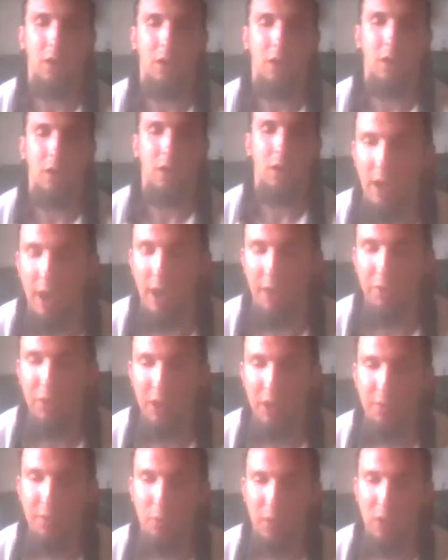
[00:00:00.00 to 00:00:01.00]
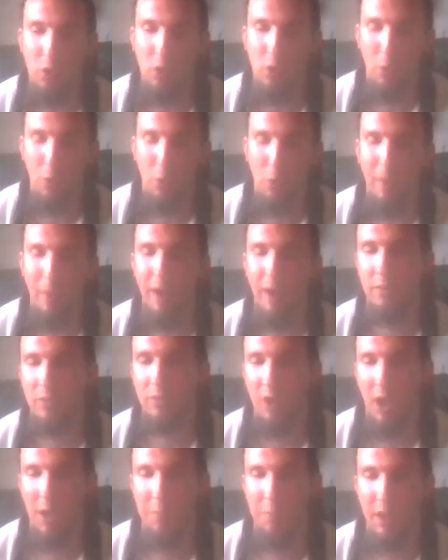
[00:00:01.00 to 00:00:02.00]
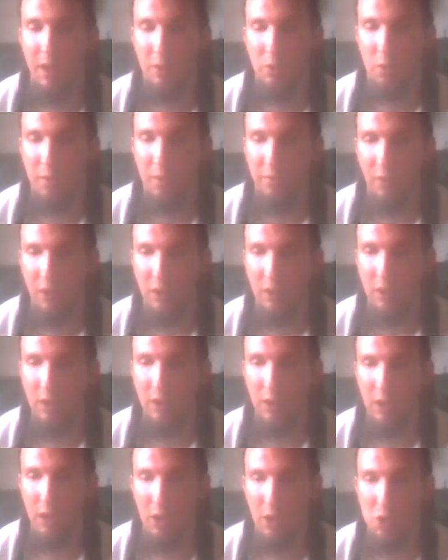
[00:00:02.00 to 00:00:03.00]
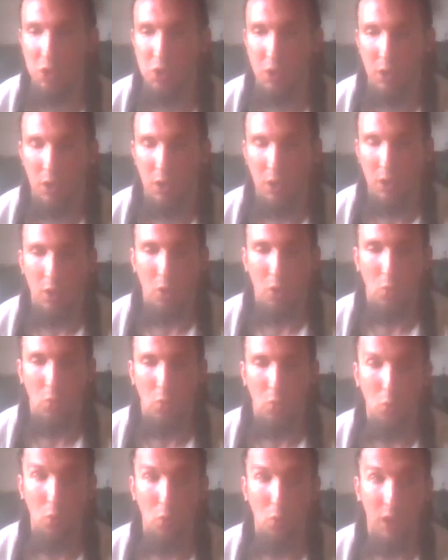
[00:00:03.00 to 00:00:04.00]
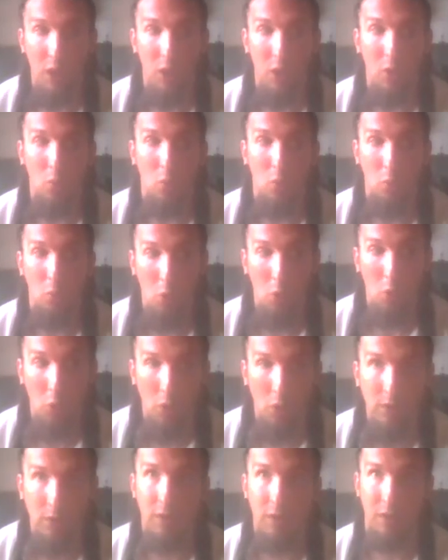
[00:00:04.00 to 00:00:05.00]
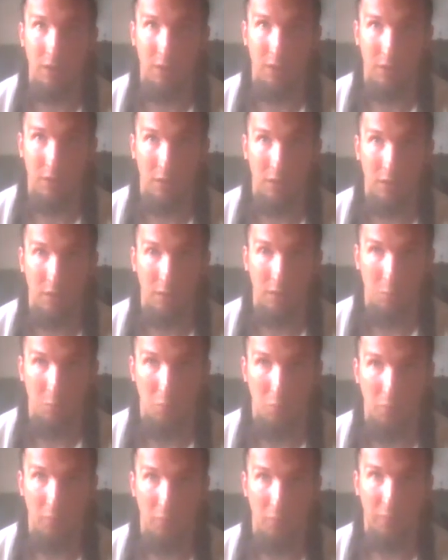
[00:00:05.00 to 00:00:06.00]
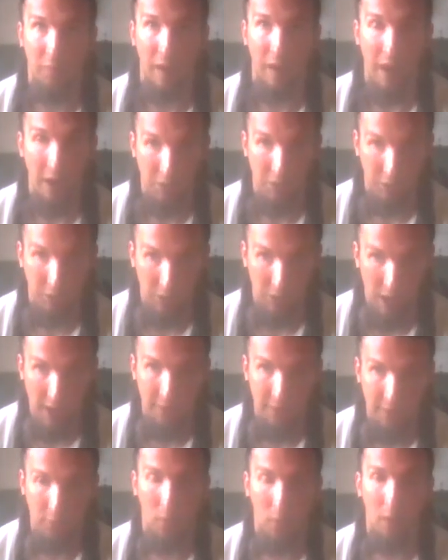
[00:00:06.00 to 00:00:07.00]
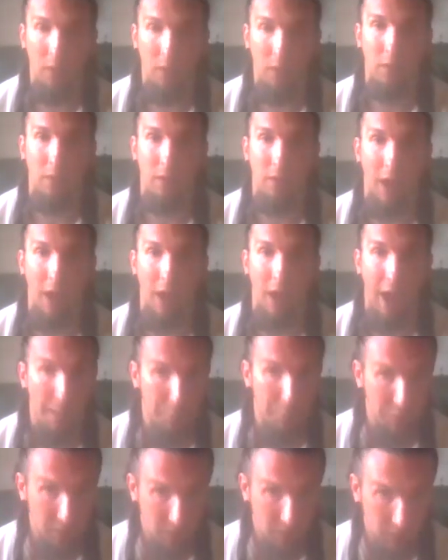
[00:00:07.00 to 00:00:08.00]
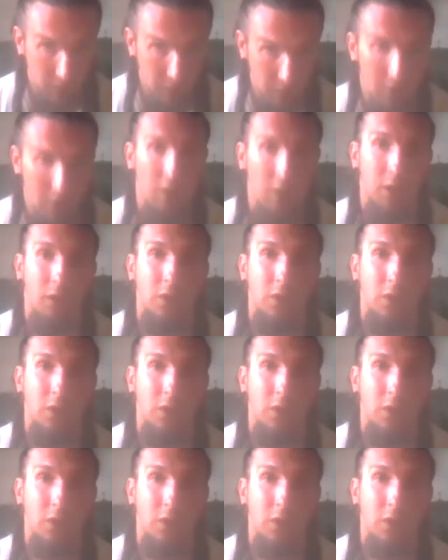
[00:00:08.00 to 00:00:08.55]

and I think if we could go back in time and enter the Viking Age, we would find a lot of what happened to